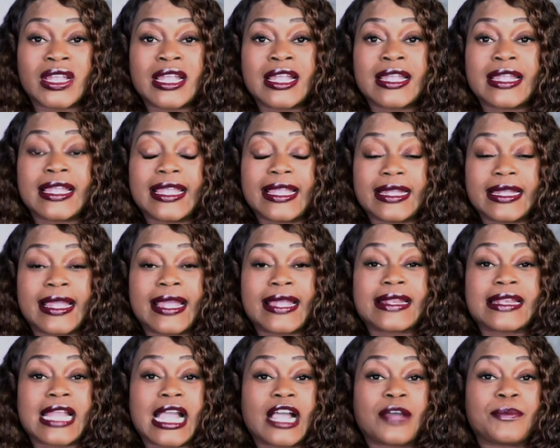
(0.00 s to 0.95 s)
It had
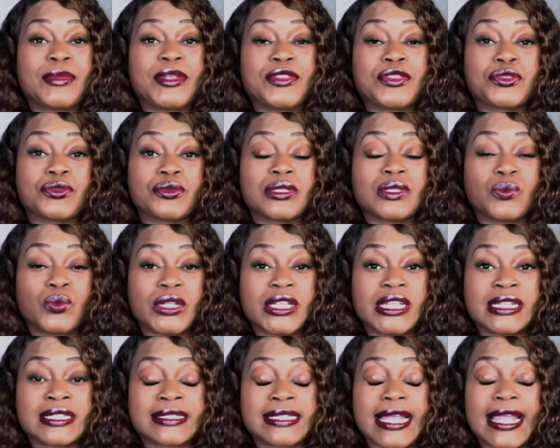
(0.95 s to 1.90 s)
now been 3
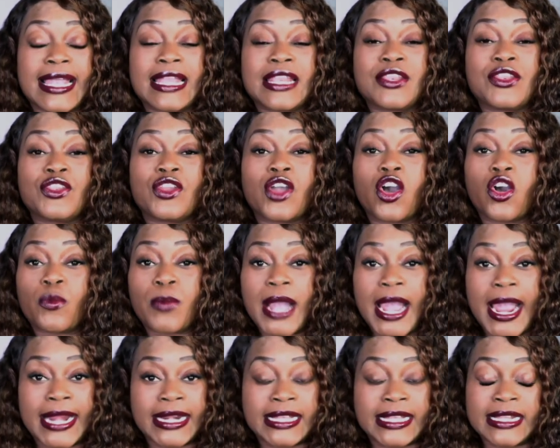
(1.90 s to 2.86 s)
weeks, and
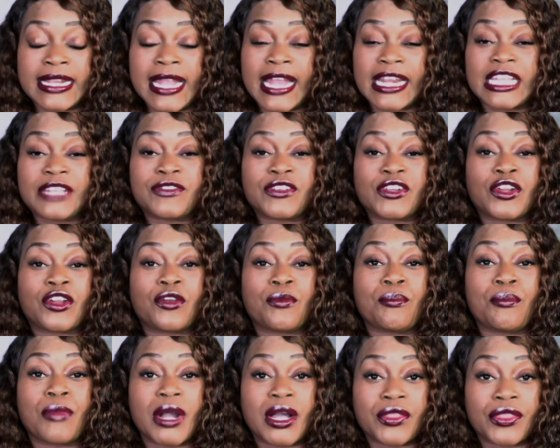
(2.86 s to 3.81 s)
nobody, not even her
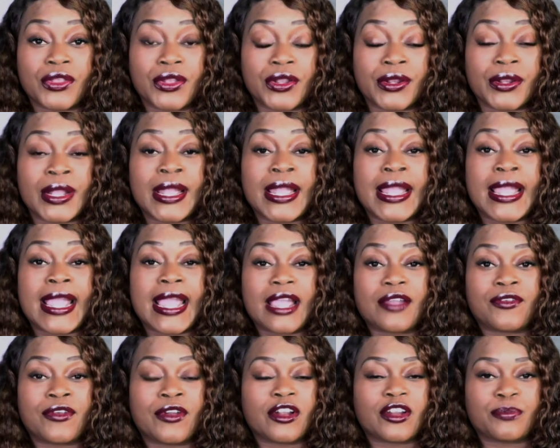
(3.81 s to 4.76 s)
mother, have
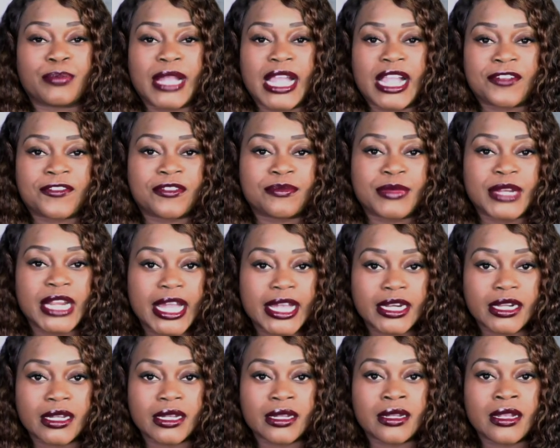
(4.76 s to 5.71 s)
heard back from
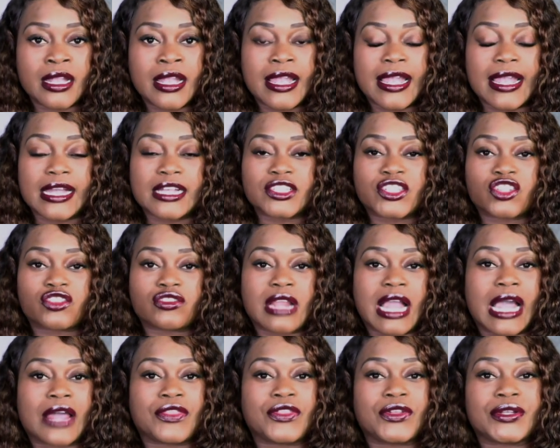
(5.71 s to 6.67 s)
Netta. And so
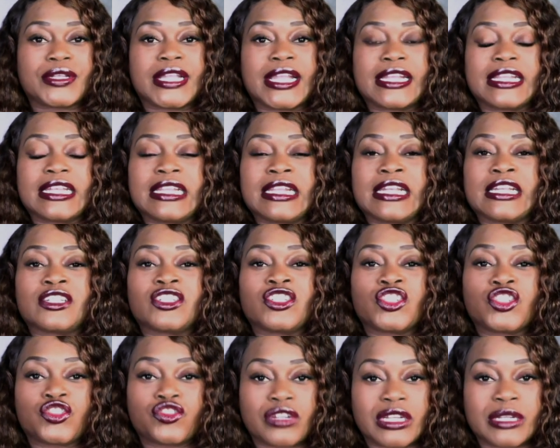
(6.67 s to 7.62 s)
now they're getting
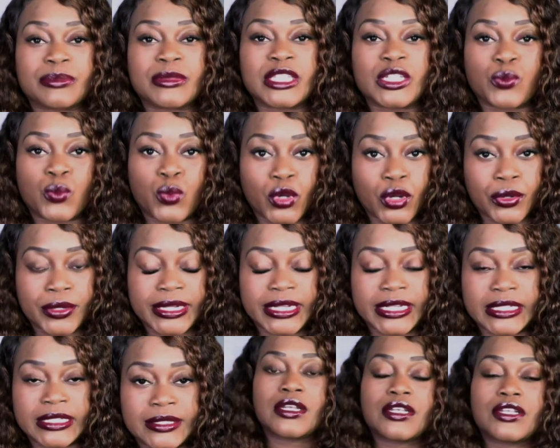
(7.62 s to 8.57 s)
extremely
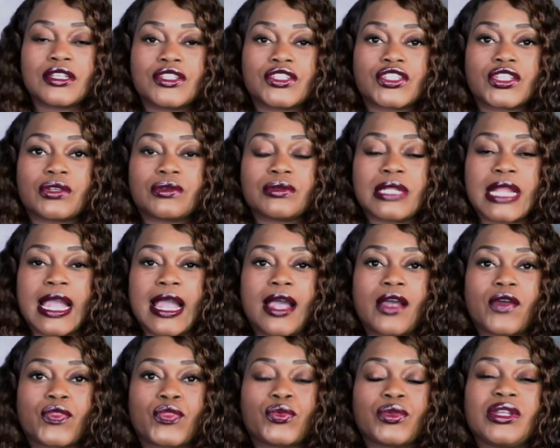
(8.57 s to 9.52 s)
worried. So
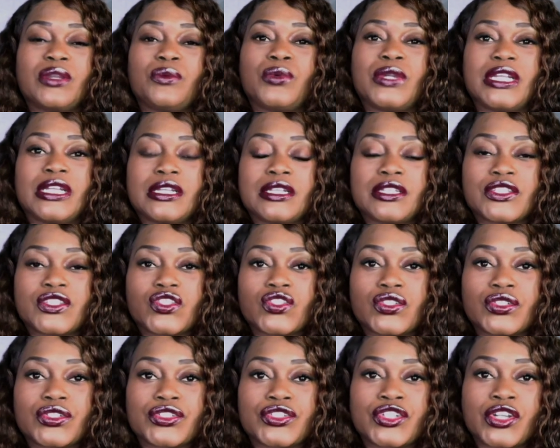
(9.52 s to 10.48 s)
now 3 weeks
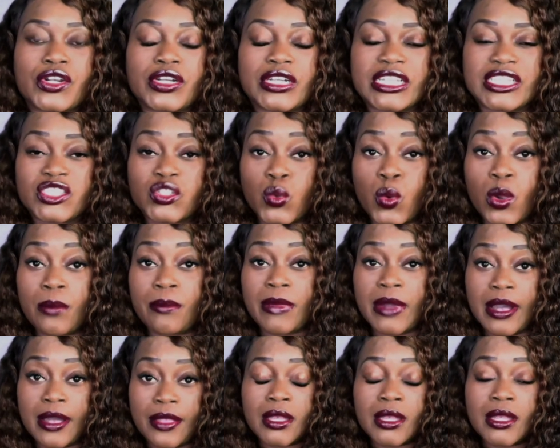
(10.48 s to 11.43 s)
turn into a
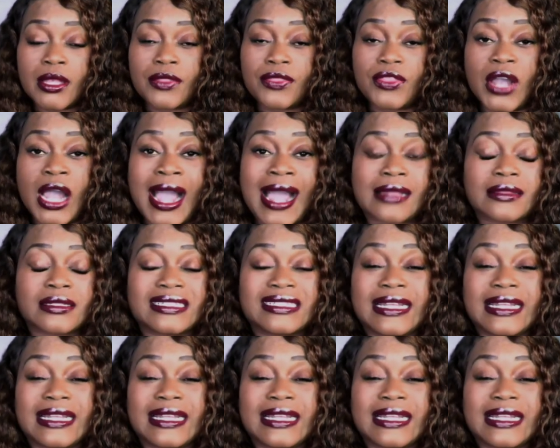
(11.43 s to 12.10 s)
month. The holiday